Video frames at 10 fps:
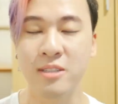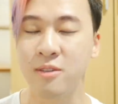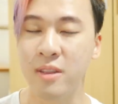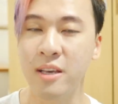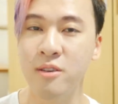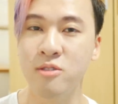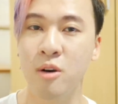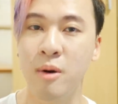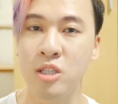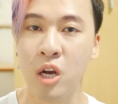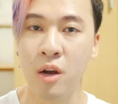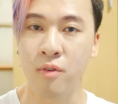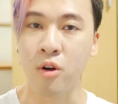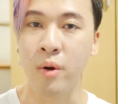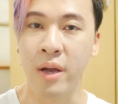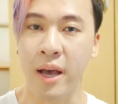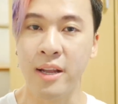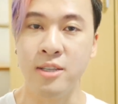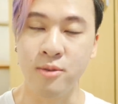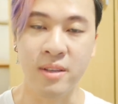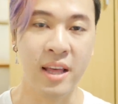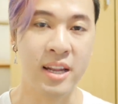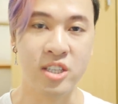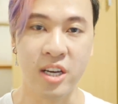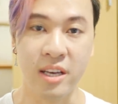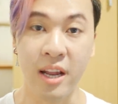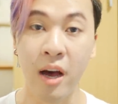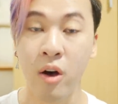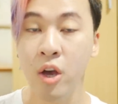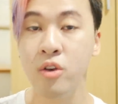So thank you so much for going ahead and doing that and checking it out.